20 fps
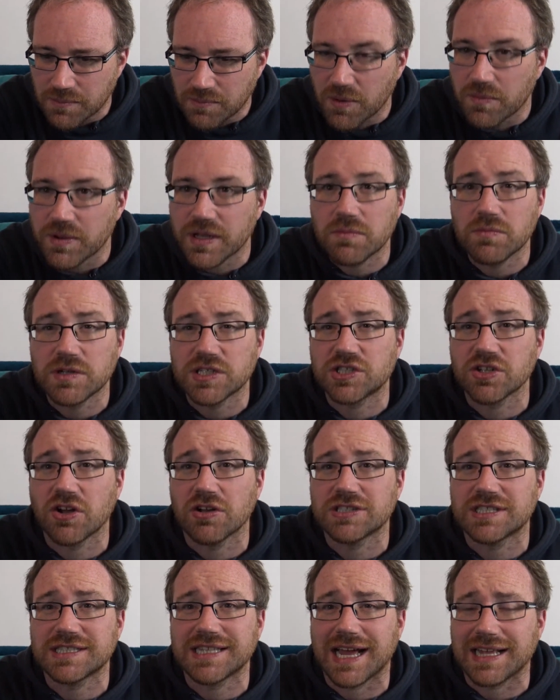but we
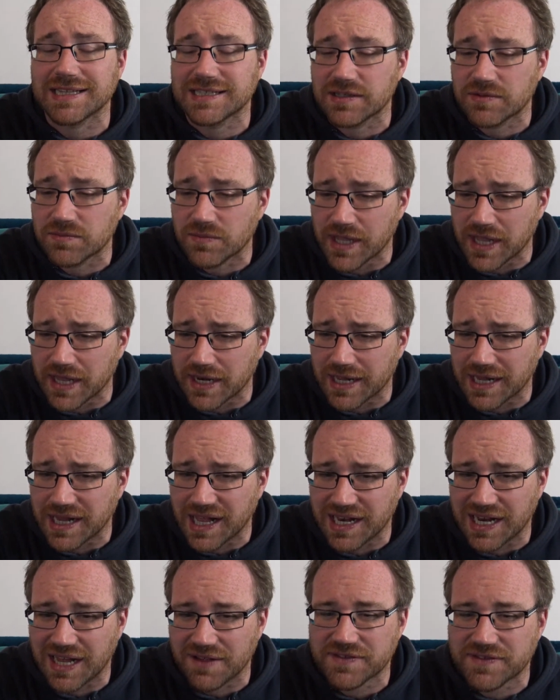sorted that, didn't we? And
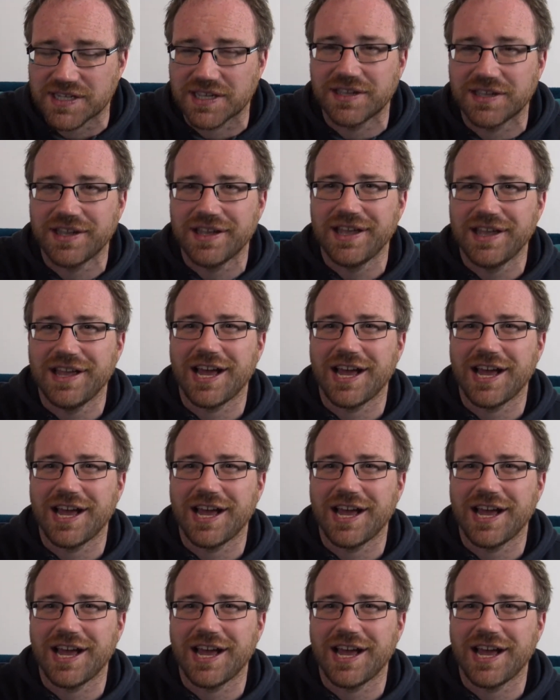I'll have to